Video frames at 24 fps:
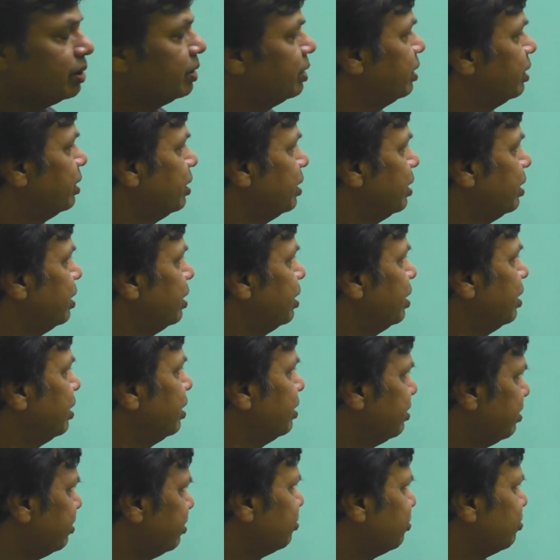This is
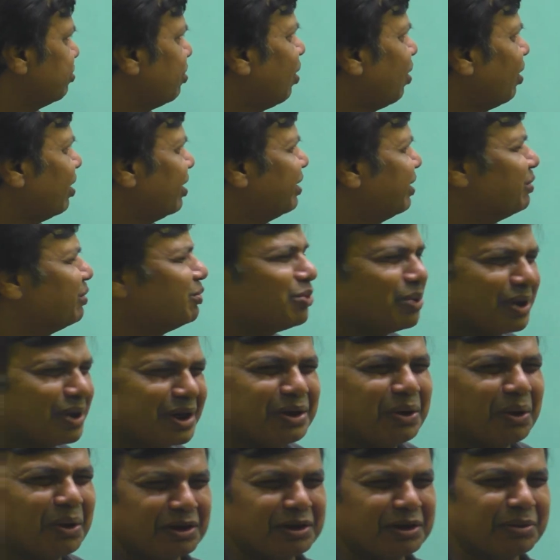usually called the
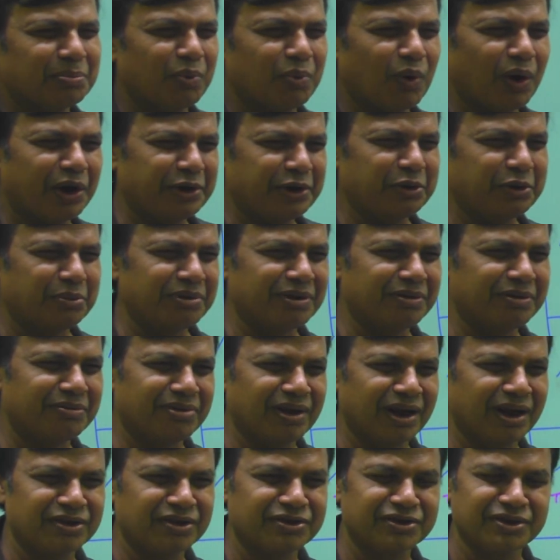point of inflection,
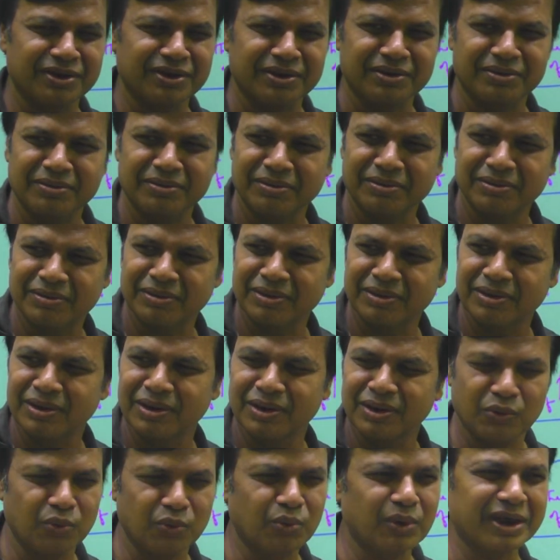where the
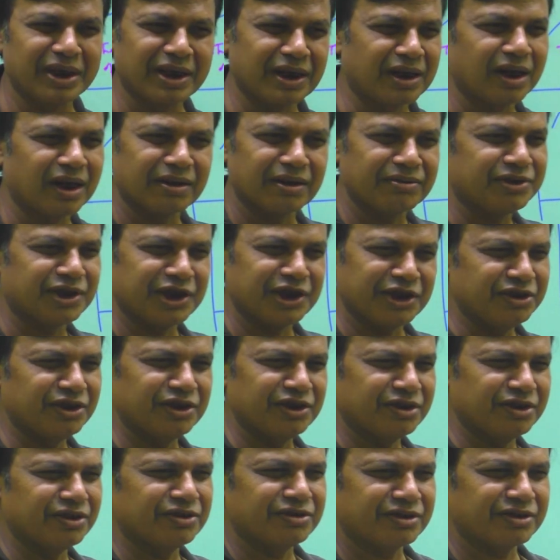curve changes its
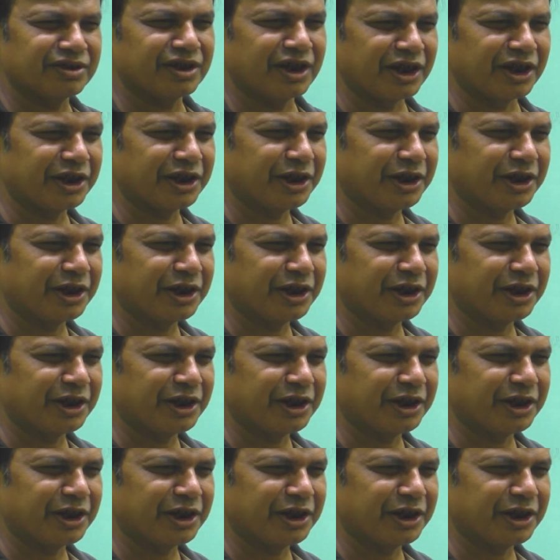concavity.